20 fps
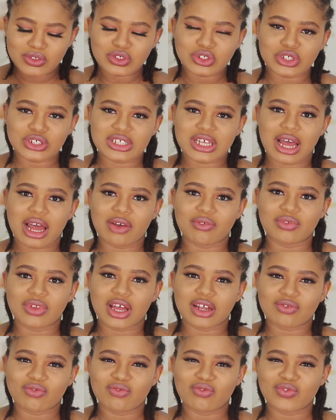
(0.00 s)
just have
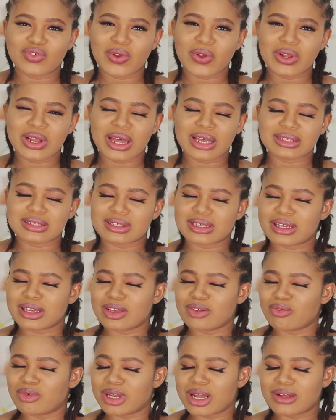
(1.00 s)
that flawless
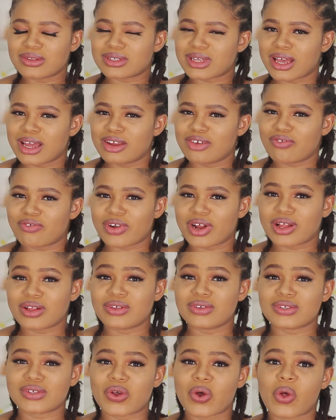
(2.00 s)
skin without any
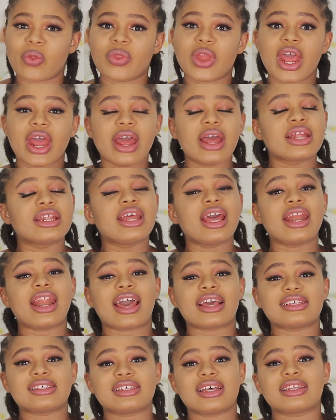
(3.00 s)
freckles on. Then
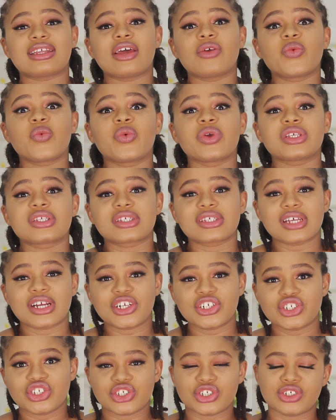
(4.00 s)
I started
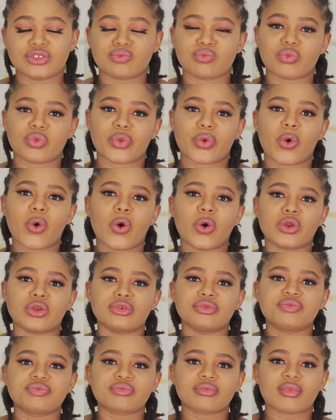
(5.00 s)
researching
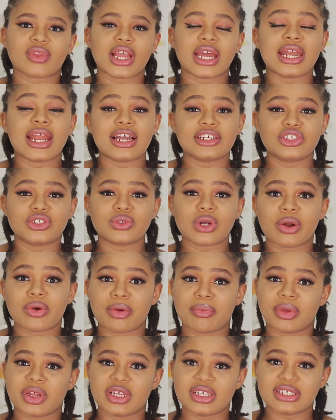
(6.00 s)
on natural
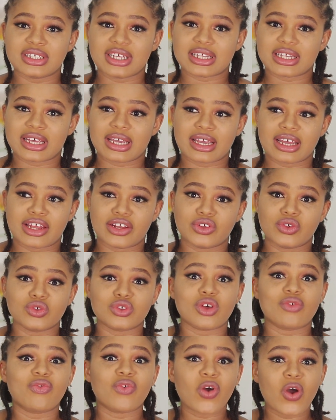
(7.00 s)
remedies that I can
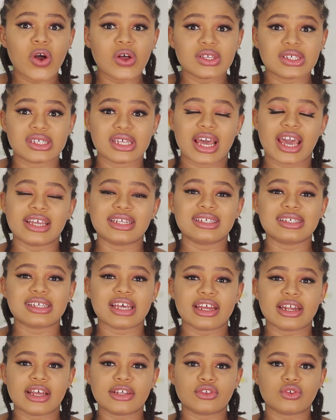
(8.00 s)
use. Of course, I
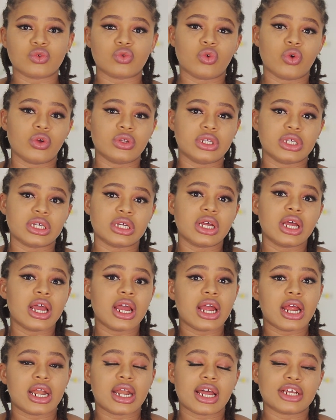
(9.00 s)
decided to go the
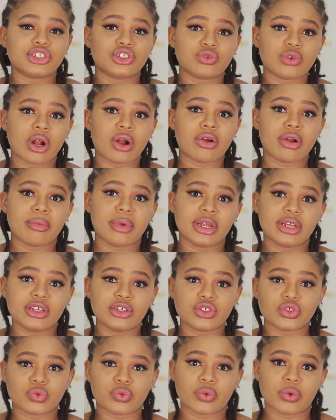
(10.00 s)
natural
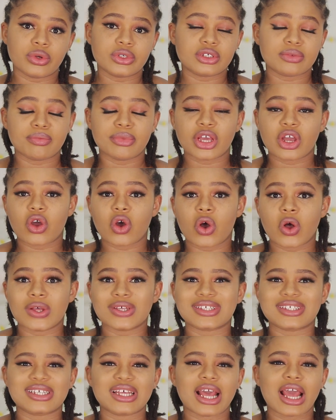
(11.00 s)
remedies route
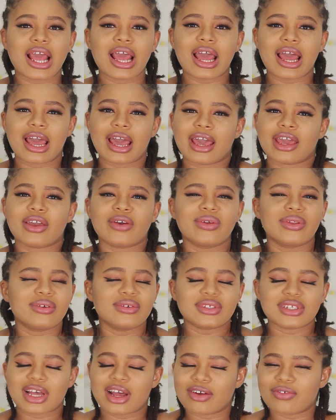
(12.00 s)
because I
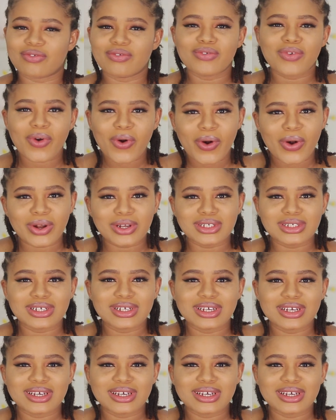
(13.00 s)
couldn't afford